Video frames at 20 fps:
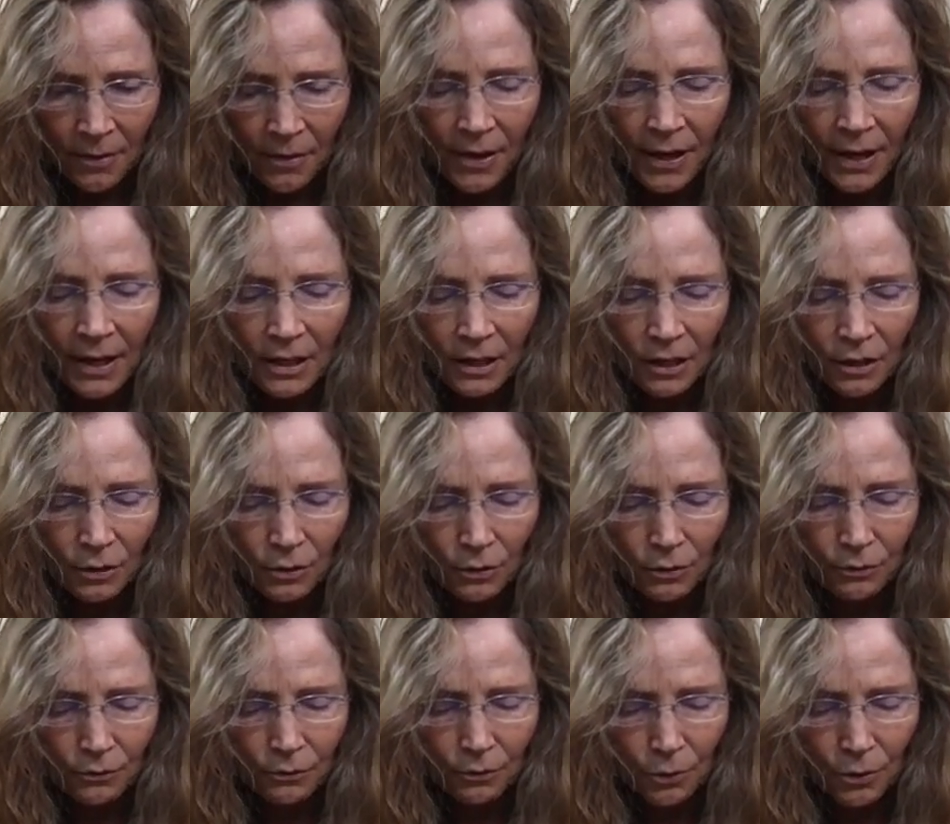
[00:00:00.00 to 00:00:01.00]
Thank
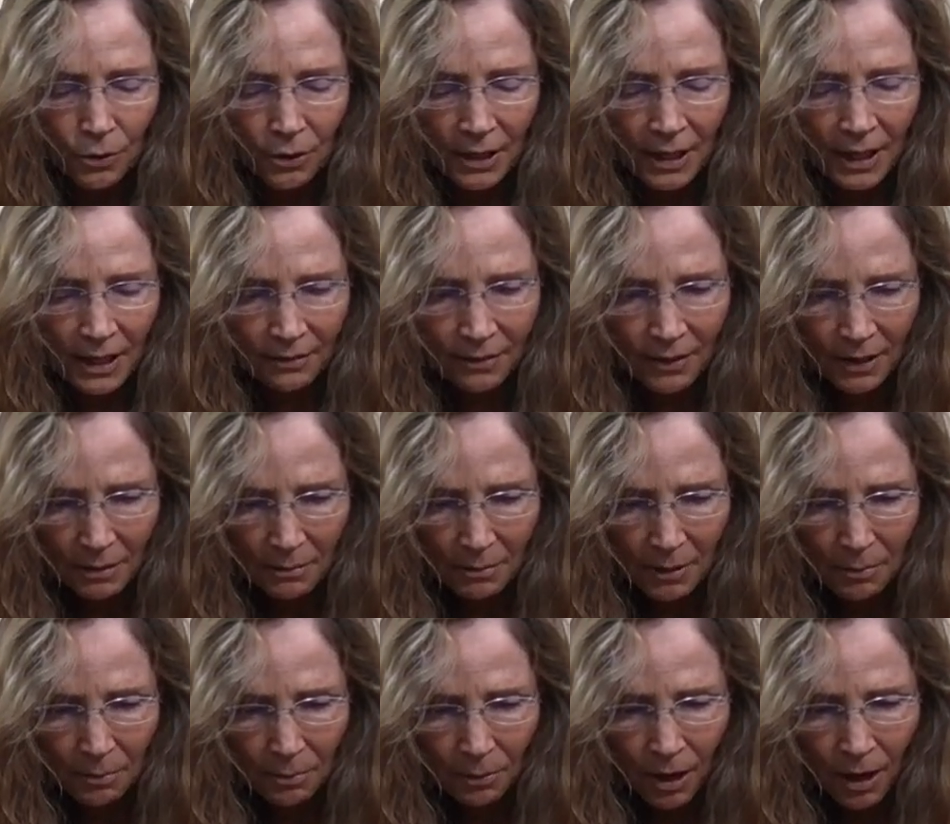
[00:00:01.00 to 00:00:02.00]
you for giving
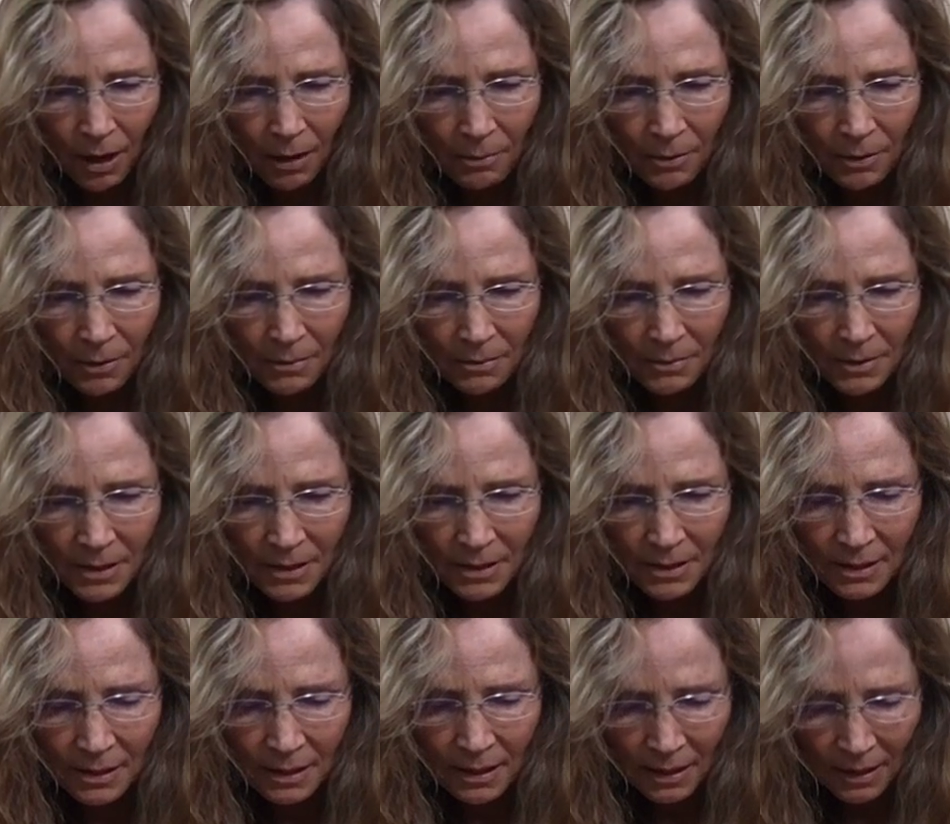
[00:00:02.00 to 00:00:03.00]
me problems
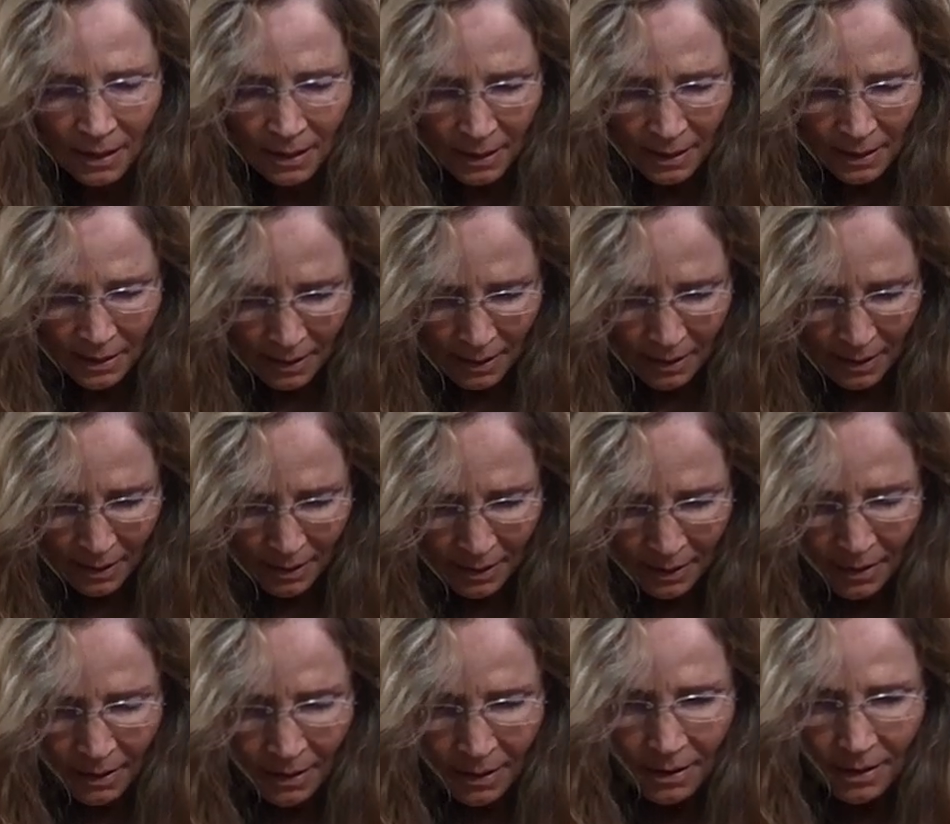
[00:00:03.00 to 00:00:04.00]

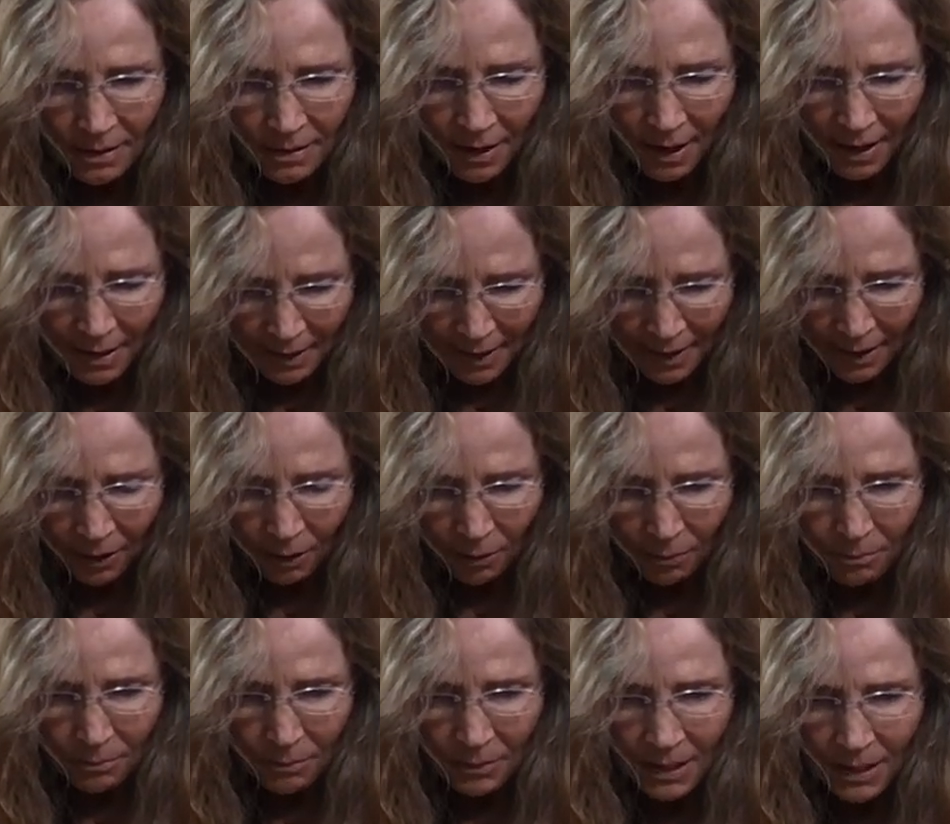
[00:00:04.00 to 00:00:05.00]
that
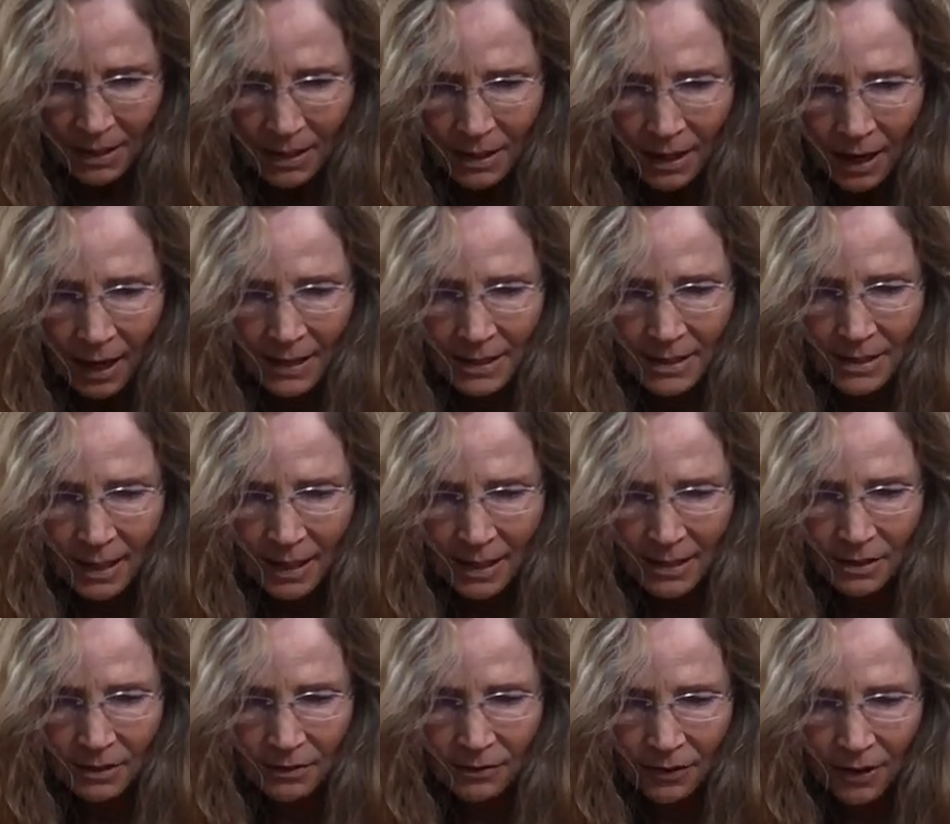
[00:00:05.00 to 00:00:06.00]
help me
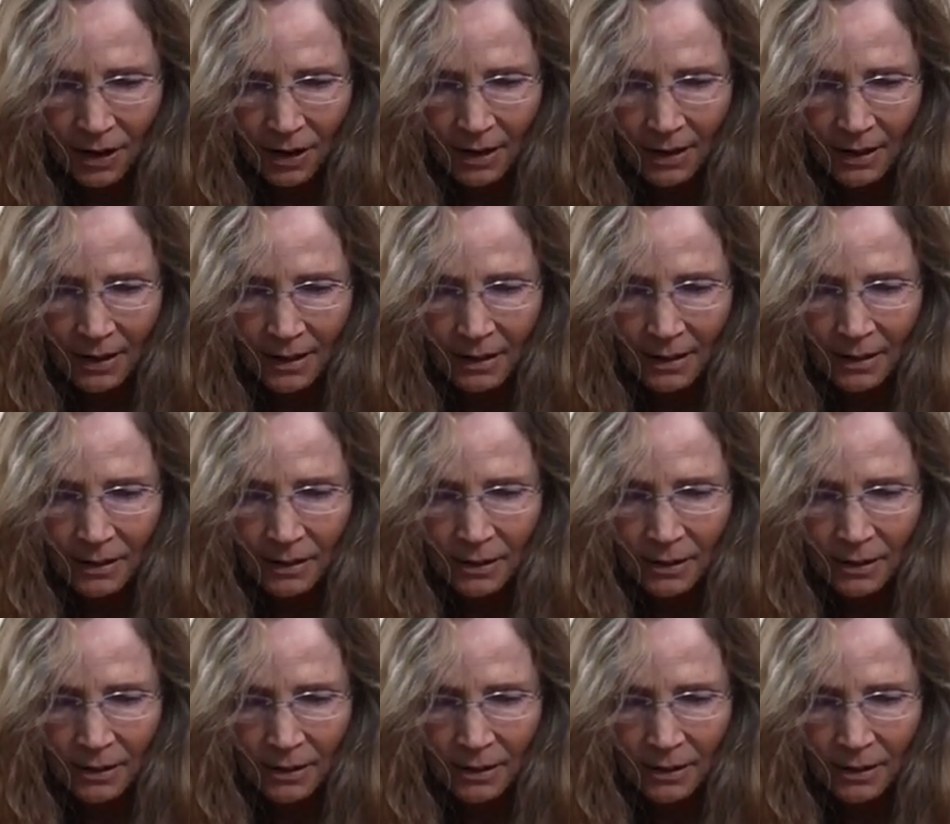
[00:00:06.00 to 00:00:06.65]
identify